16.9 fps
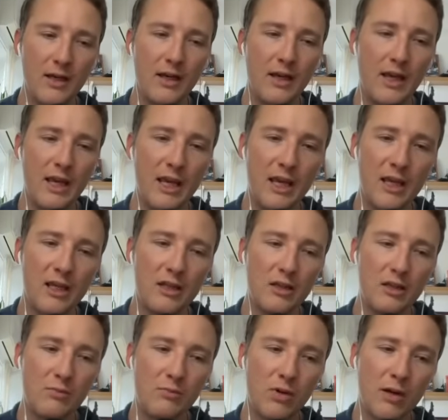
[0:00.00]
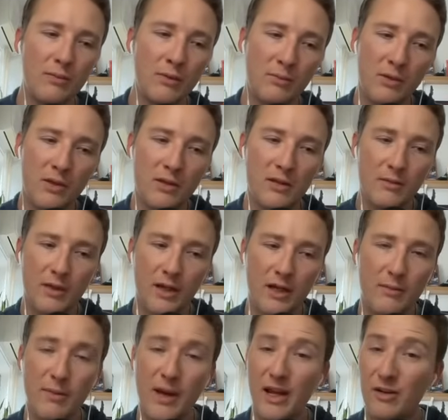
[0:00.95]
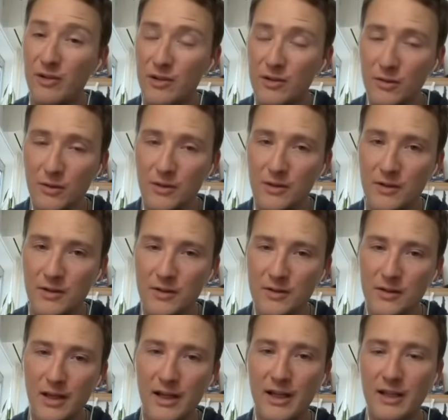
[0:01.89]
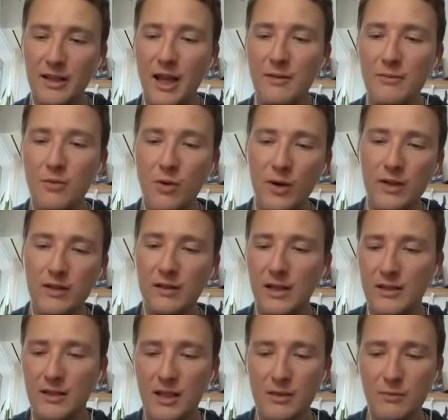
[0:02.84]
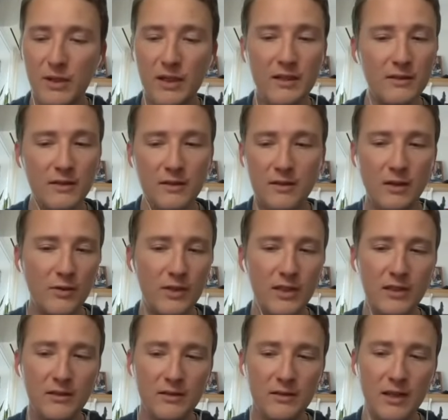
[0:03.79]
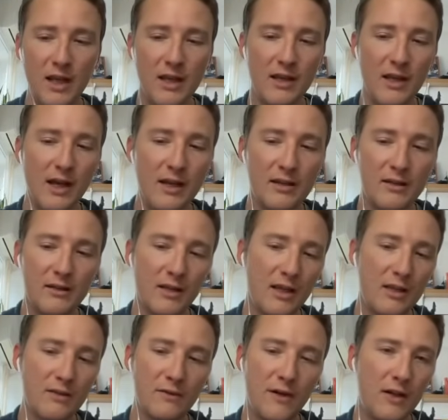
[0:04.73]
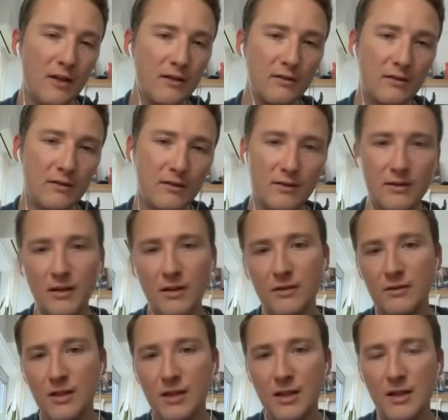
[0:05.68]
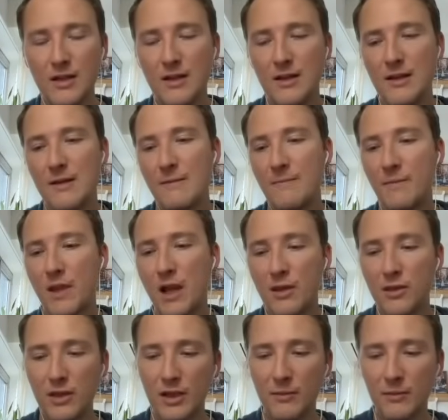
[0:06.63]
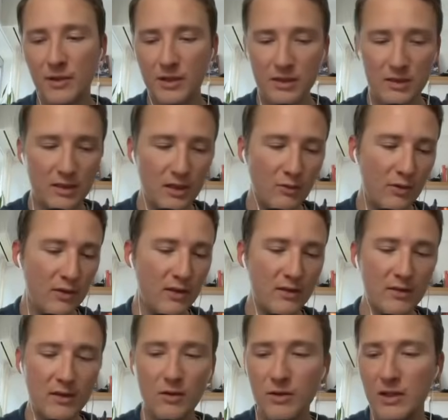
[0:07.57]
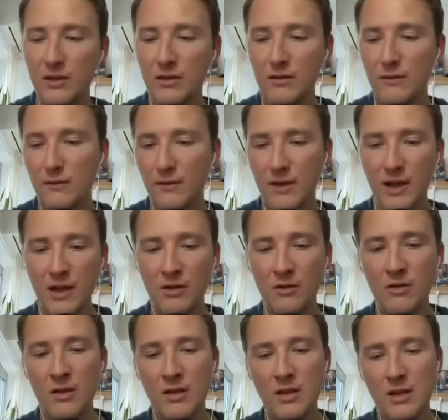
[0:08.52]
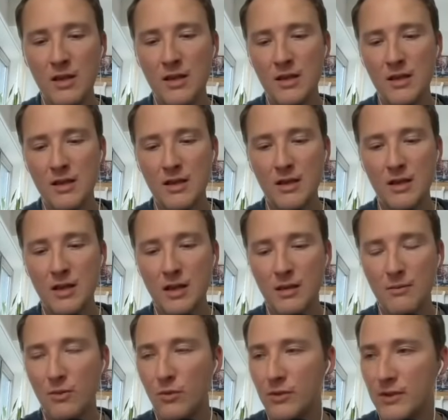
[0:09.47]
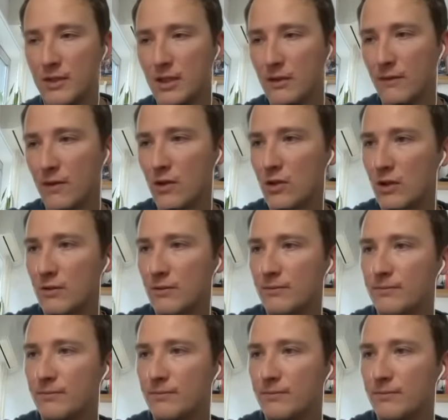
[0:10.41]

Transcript: and probably some kind of battery source. And at that point, it's as big as a Sony and not as fun. So I think I'm going to stick with the Sony for now, but we'll see in the future.